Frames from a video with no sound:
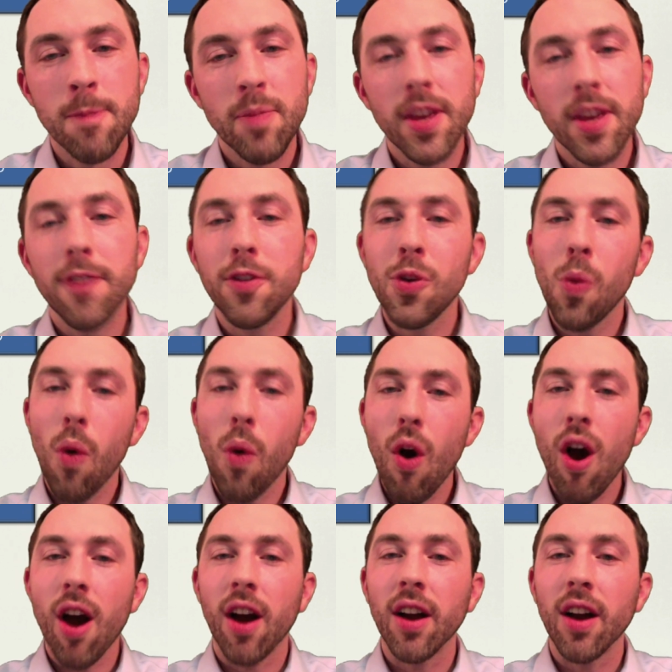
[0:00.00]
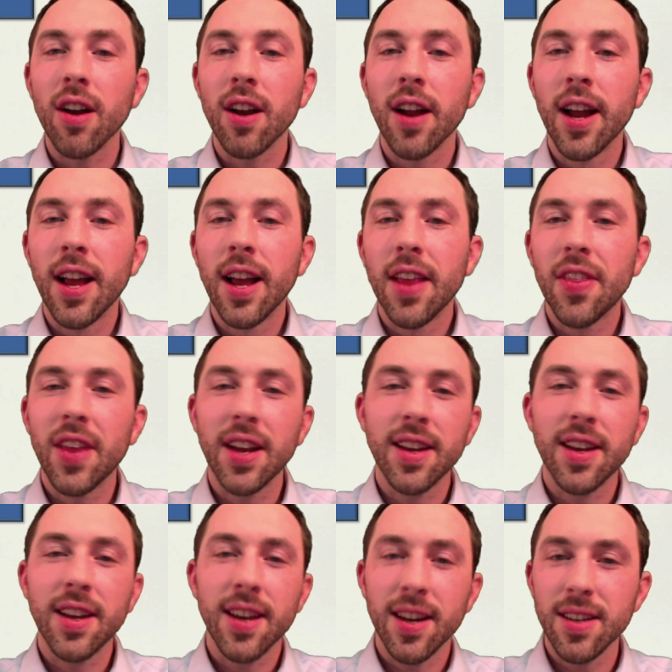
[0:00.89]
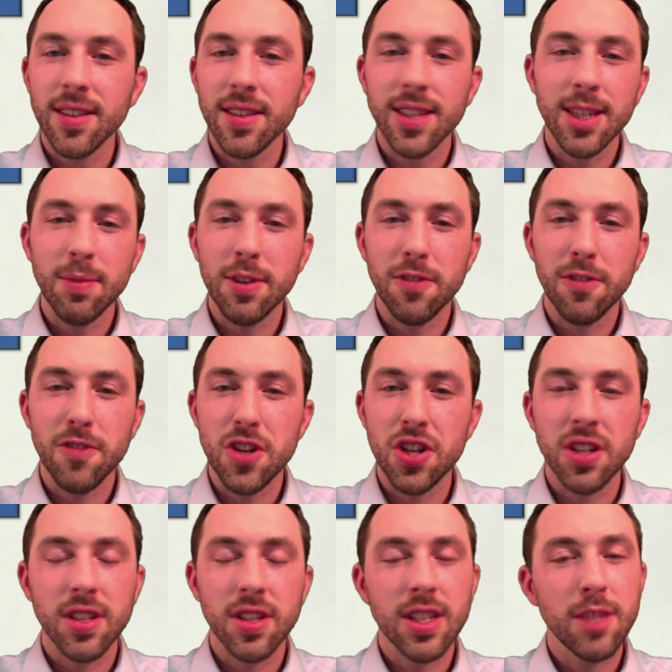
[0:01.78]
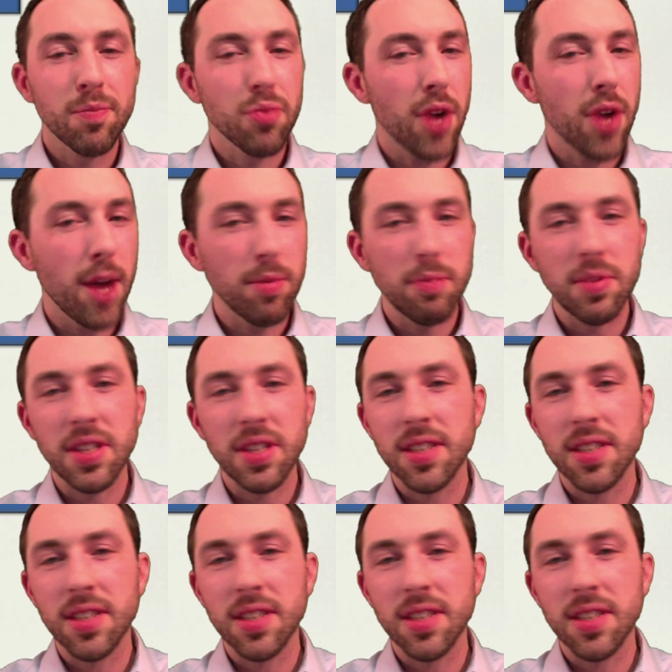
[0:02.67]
If you are, then calcium deficiency probably